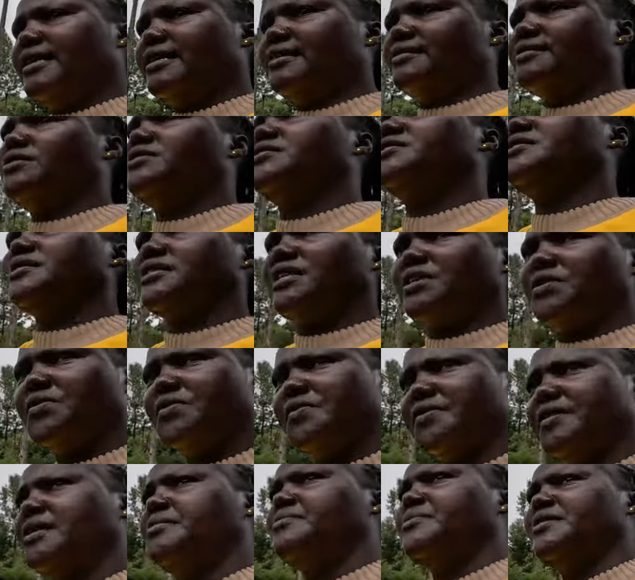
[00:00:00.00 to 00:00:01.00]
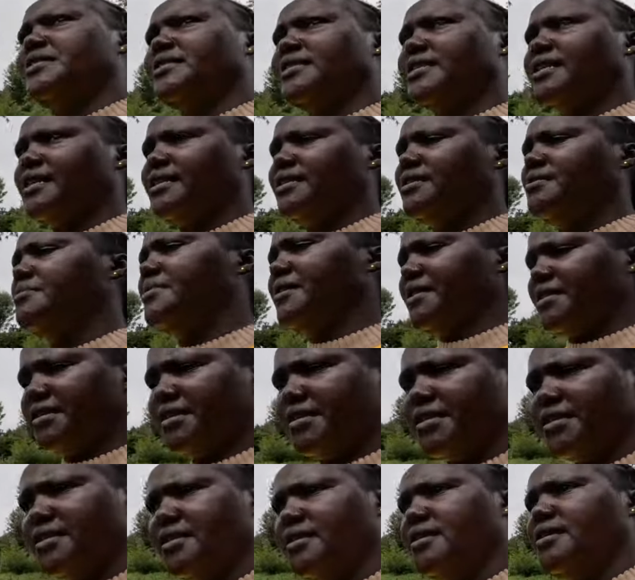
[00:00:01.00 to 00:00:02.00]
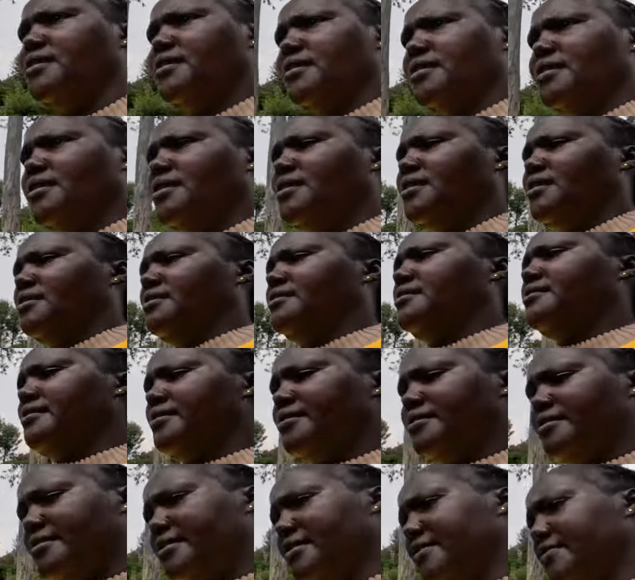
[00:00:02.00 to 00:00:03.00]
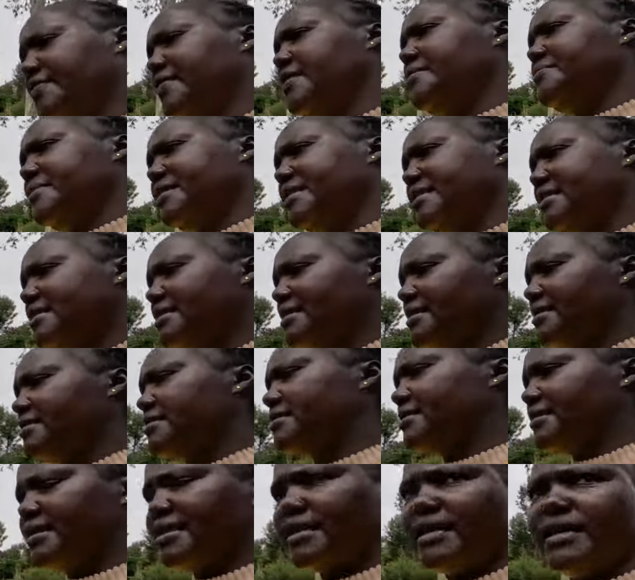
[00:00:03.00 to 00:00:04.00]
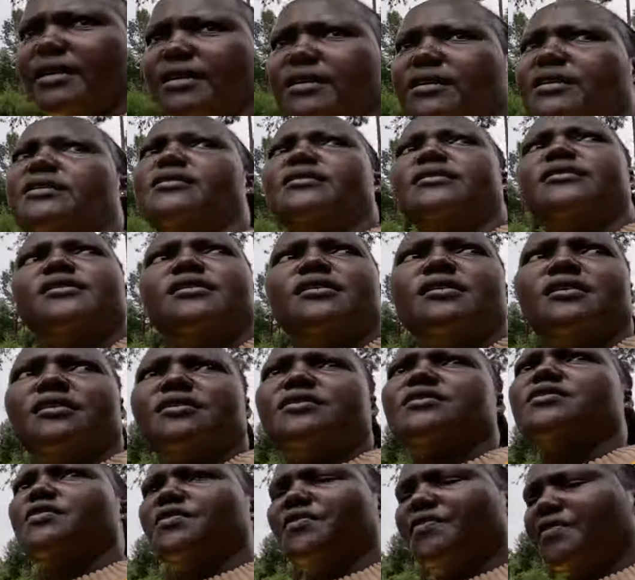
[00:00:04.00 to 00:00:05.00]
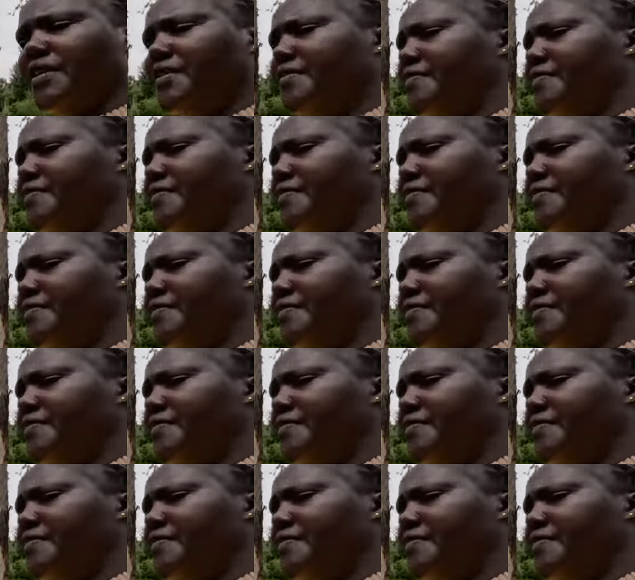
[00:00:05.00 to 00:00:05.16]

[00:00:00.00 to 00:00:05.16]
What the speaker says: Like, the owners are not there basically, but the family takes care of